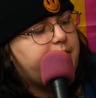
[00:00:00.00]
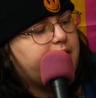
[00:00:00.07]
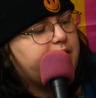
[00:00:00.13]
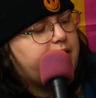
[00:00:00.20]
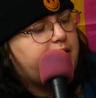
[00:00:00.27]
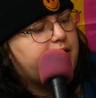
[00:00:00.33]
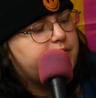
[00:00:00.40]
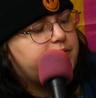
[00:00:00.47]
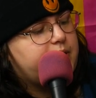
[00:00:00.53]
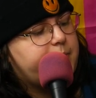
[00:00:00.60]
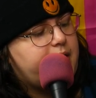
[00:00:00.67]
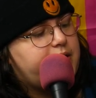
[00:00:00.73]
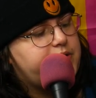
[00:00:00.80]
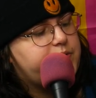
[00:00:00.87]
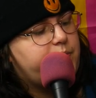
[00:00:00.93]
buildings with
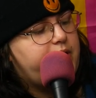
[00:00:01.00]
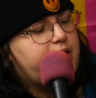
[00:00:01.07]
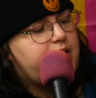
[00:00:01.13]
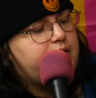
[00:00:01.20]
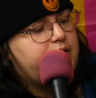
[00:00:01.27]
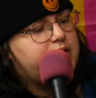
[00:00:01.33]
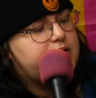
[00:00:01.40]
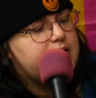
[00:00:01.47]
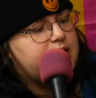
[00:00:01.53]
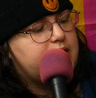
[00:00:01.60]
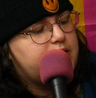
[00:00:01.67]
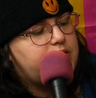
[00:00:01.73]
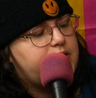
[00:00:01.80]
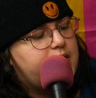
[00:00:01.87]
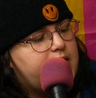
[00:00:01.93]
about 20 units
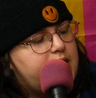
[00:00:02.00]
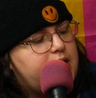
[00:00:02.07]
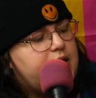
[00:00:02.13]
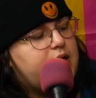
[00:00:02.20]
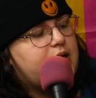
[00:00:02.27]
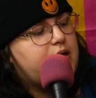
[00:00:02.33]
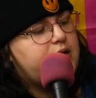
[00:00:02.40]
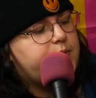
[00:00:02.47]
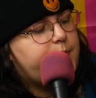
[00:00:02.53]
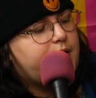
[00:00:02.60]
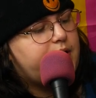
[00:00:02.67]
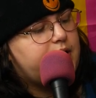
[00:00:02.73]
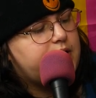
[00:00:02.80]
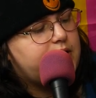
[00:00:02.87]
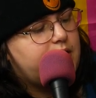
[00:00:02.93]
each. Each
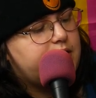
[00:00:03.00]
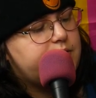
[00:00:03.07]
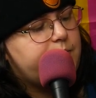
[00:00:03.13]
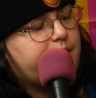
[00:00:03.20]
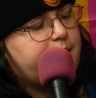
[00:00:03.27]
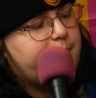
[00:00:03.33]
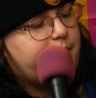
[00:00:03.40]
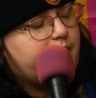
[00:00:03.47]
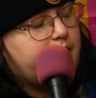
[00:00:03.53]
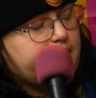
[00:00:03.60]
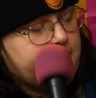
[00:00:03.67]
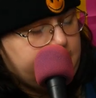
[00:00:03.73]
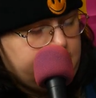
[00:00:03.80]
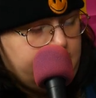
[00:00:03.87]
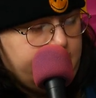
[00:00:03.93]
building shares one
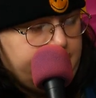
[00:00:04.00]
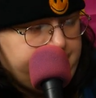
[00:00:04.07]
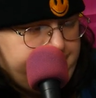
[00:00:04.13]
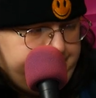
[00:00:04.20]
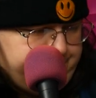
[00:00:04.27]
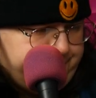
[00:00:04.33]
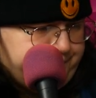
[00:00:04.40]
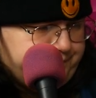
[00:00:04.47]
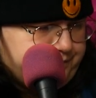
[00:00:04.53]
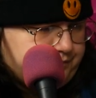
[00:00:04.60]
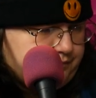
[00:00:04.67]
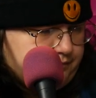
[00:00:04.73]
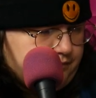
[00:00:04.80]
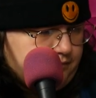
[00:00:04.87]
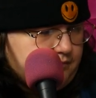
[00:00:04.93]
parking lot.
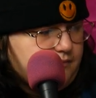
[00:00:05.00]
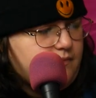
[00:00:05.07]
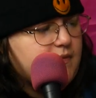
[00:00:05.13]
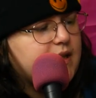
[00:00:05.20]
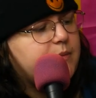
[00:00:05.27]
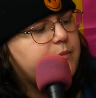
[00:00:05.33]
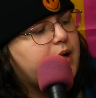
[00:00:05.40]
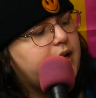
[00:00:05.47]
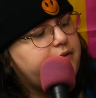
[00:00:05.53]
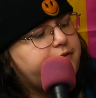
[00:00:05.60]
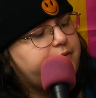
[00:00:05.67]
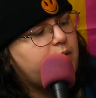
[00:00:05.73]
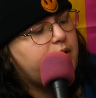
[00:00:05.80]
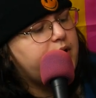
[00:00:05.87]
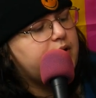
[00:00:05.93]
My
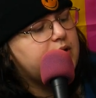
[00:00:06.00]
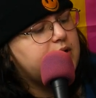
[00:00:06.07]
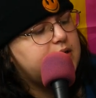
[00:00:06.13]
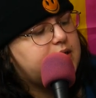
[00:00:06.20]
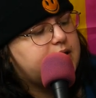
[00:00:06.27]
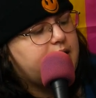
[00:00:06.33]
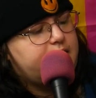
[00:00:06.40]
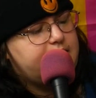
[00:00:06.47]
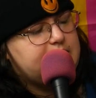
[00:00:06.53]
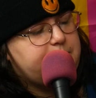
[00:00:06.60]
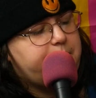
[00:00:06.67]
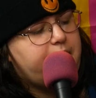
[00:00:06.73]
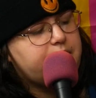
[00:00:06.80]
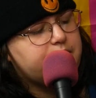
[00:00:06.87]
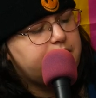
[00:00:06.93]
four year old son has
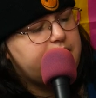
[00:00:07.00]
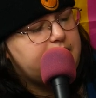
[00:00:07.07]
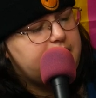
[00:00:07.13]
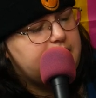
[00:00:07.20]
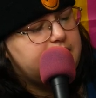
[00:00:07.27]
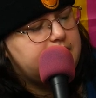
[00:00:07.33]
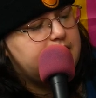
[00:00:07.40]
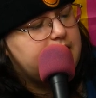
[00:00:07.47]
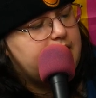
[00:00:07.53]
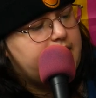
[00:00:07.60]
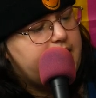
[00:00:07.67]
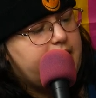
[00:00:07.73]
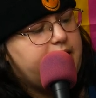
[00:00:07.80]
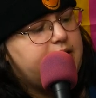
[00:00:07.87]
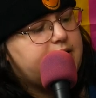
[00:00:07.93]
special needs
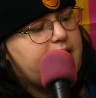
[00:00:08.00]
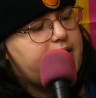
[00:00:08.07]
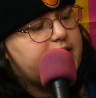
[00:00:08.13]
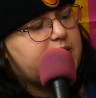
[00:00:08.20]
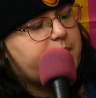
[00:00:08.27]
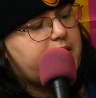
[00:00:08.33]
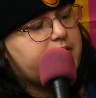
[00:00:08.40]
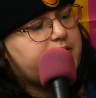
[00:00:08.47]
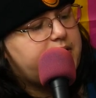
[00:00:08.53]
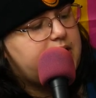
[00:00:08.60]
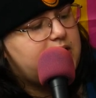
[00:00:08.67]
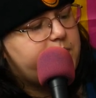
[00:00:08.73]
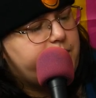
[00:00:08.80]
and is at a special needs